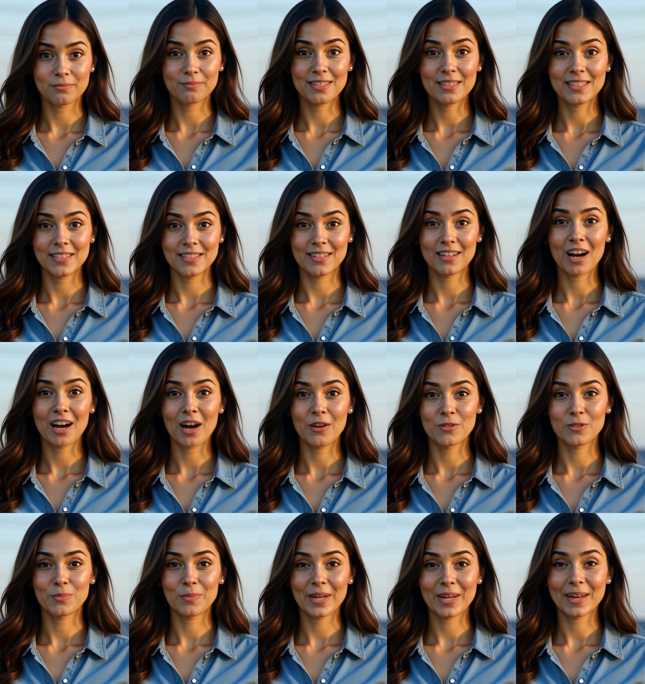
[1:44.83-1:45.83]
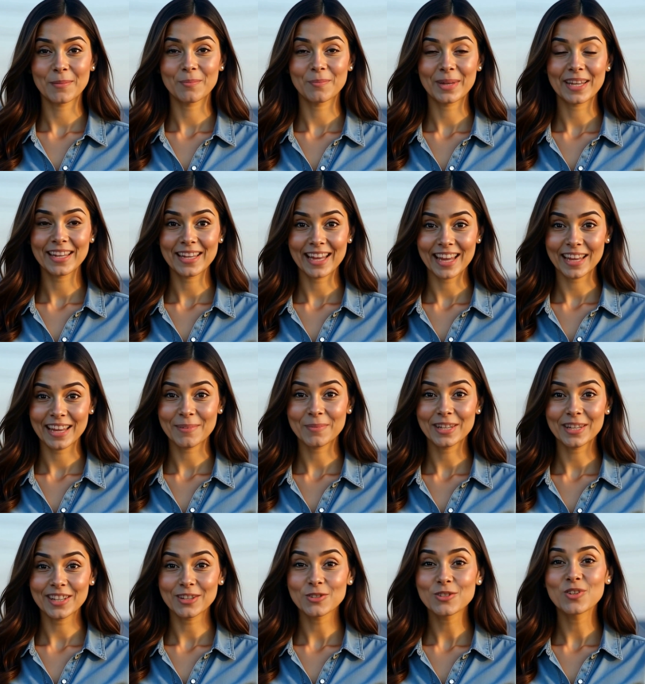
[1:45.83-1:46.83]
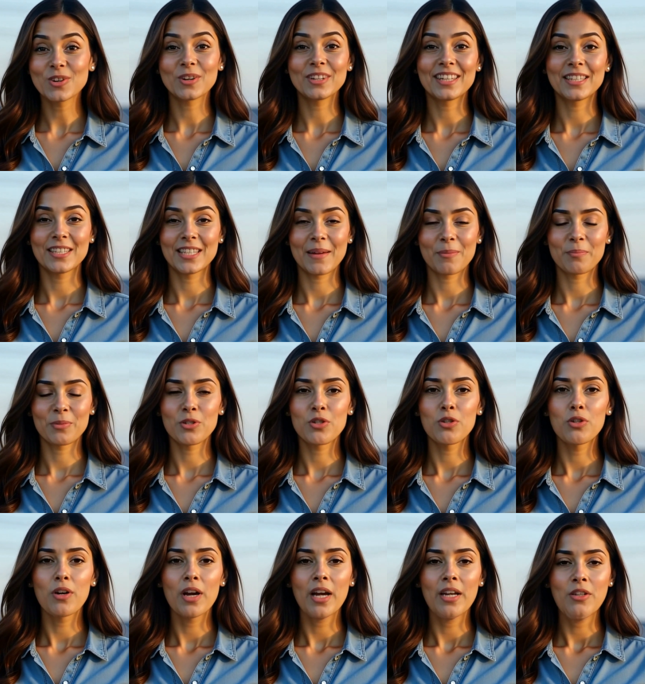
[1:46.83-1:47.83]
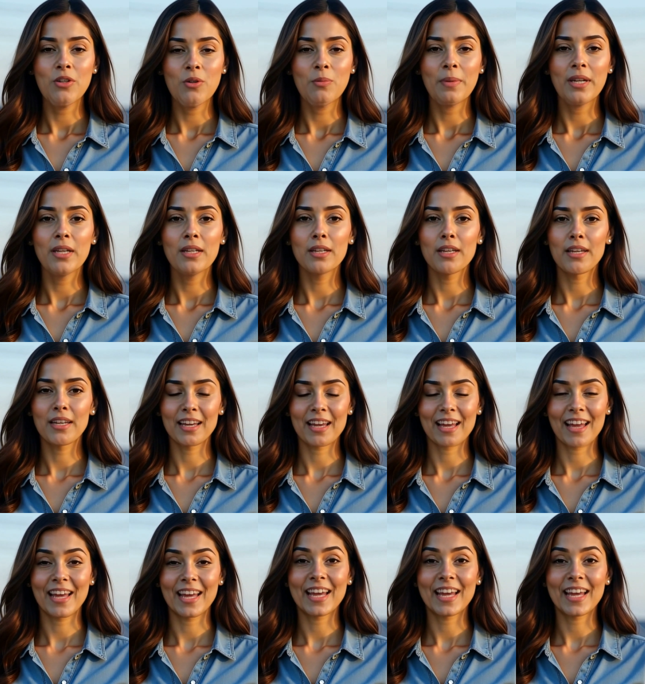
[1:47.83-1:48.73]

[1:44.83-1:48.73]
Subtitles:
Since clouds play a big game in controlling temperature and humidity,